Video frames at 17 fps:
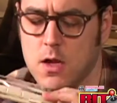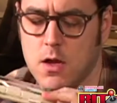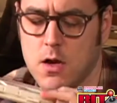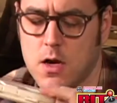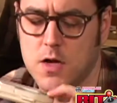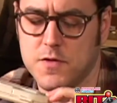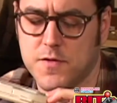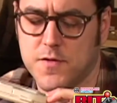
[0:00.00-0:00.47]

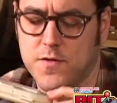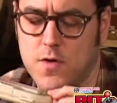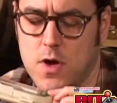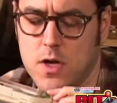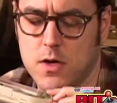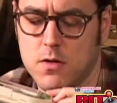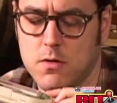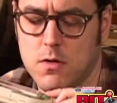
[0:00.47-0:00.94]
On the
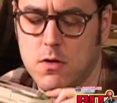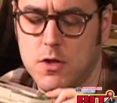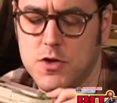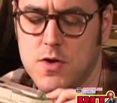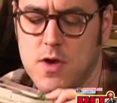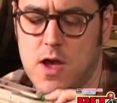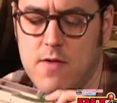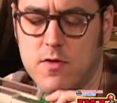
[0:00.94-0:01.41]
front, all
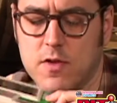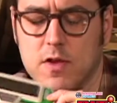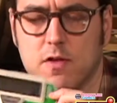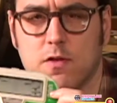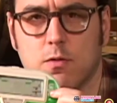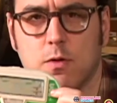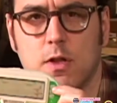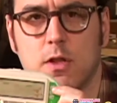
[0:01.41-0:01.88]
you have are these
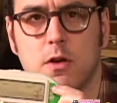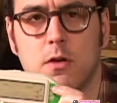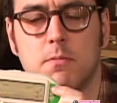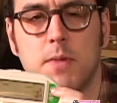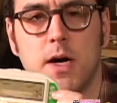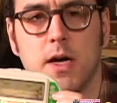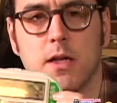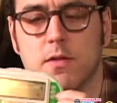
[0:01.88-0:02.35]
3 little
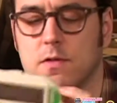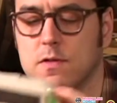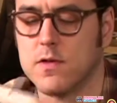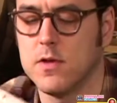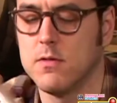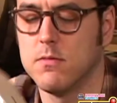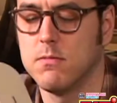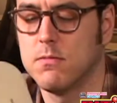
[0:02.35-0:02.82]
buttons,
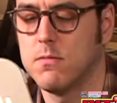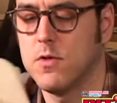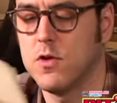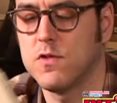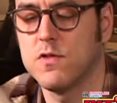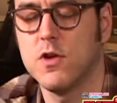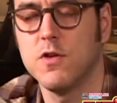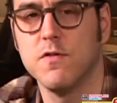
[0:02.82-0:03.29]
and
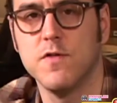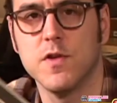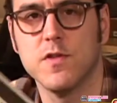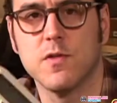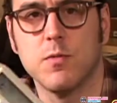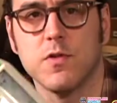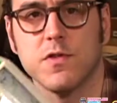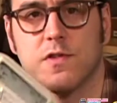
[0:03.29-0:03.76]
there's no
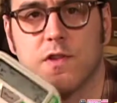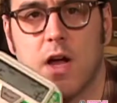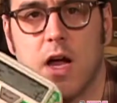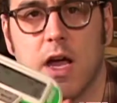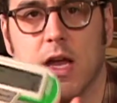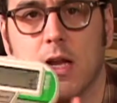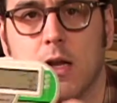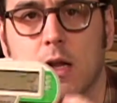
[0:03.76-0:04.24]
visible
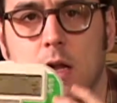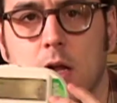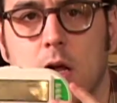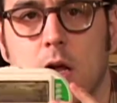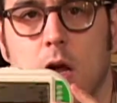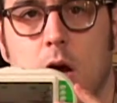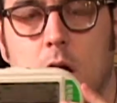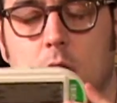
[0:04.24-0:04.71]
sign
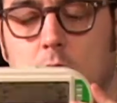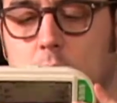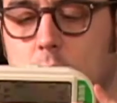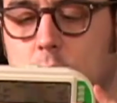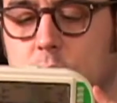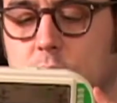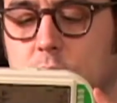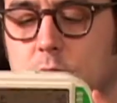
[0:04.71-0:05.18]

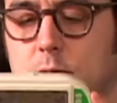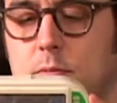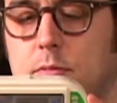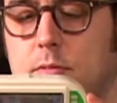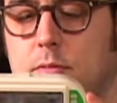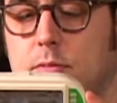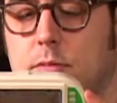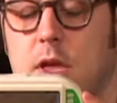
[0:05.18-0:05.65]
of
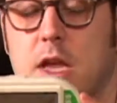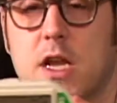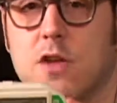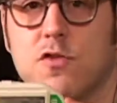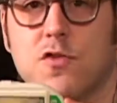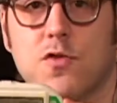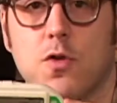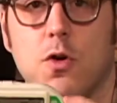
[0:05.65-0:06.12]
a
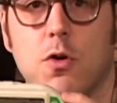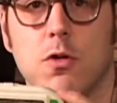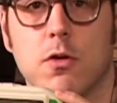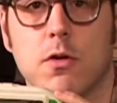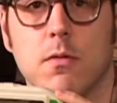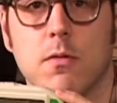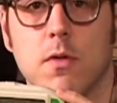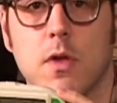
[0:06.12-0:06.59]
controller